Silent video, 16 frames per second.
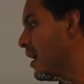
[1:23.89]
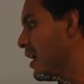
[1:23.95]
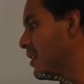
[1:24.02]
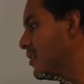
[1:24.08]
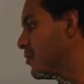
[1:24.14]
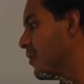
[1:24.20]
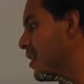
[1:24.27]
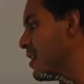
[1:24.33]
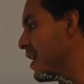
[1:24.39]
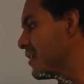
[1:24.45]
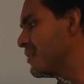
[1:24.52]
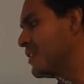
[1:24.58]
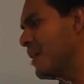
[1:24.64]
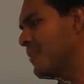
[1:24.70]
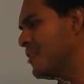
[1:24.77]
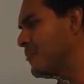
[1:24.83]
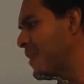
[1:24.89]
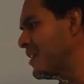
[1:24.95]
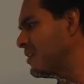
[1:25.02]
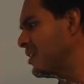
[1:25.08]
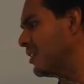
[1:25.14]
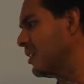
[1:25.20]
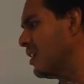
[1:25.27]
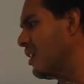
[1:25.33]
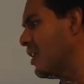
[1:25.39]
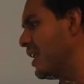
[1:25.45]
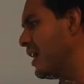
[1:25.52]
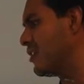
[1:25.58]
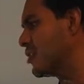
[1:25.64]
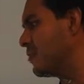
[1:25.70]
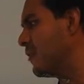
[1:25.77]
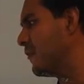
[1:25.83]
Into our next step is basically all
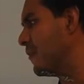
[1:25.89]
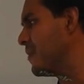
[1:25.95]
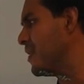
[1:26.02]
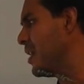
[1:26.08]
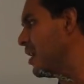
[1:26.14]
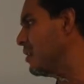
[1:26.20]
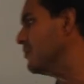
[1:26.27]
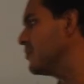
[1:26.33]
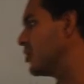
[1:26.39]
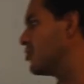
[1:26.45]
algebra from here.